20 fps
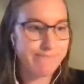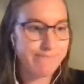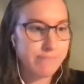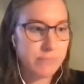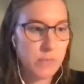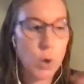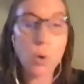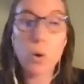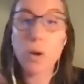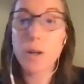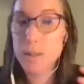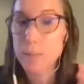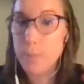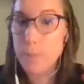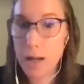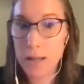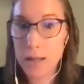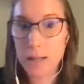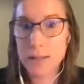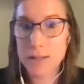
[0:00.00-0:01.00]

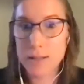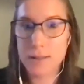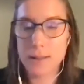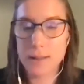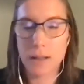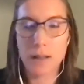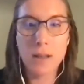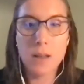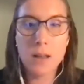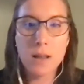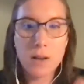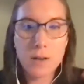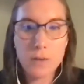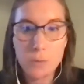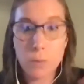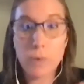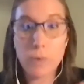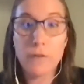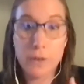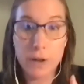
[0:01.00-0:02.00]
correspondence.
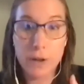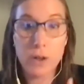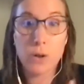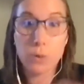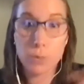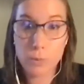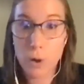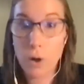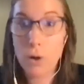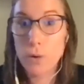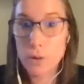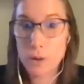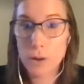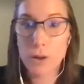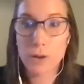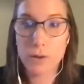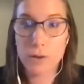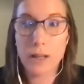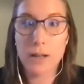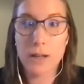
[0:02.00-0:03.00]
Vera wrote
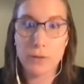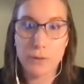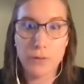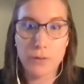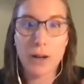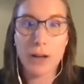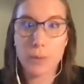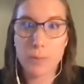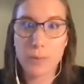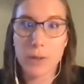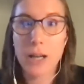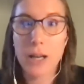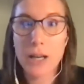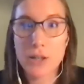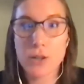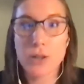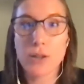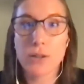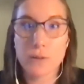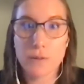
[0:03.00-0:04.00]
her letter of
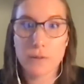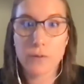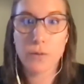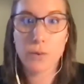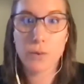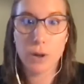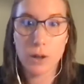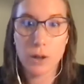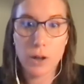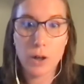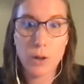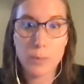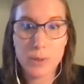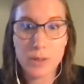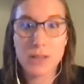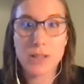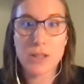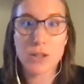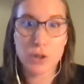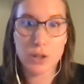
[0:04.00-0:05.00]
recommendation for her
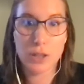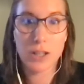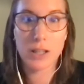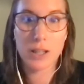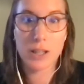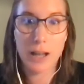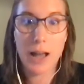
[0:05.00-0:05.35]
position in